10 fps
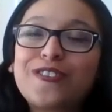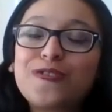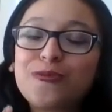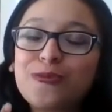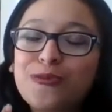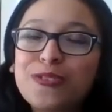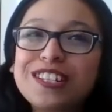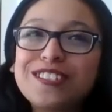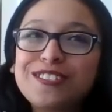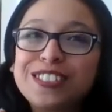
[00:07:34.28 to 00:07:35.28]

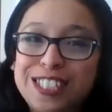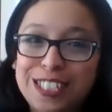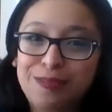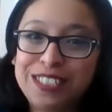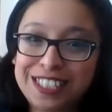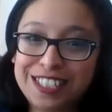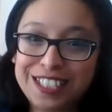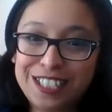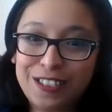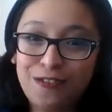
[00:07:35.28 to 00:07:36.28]
real
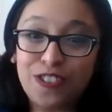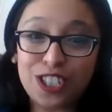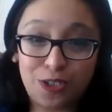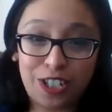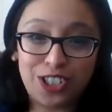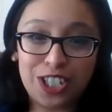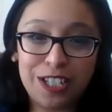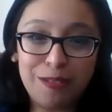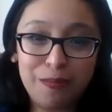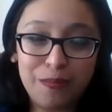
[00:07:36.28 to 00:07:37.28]
deep-seated
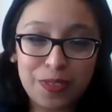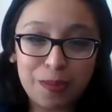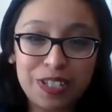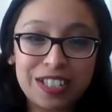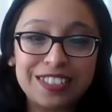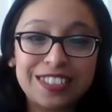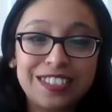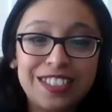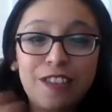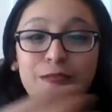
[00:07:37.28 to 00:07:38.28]
frustration because
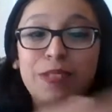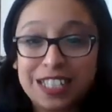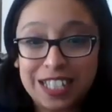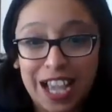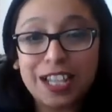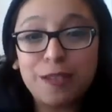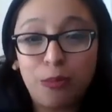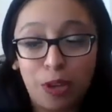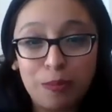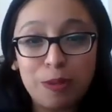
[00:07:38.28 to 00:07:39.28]
they have been denied
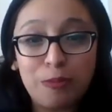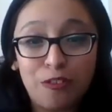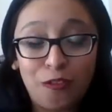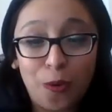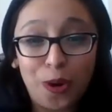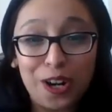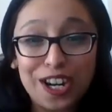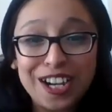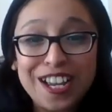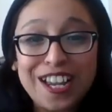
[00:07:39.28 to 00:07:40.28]
employment
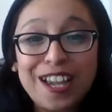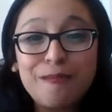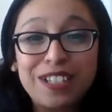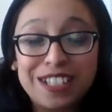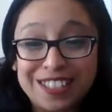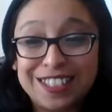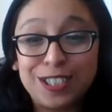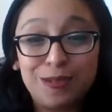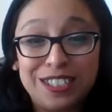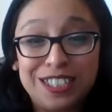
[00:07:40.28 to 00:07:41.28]
before because
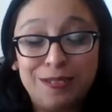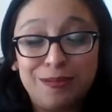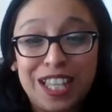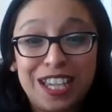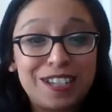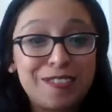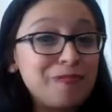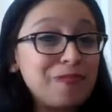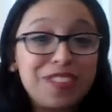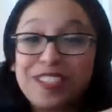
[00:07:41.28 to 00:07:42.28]
these were deemed like
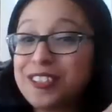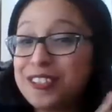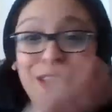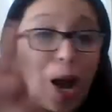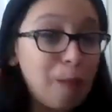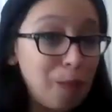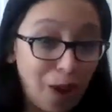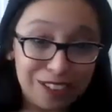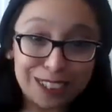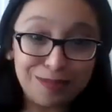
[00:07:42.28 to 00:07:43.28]
not
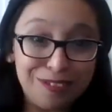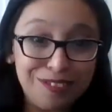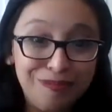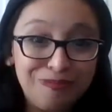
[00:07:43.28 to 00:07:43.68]
possible.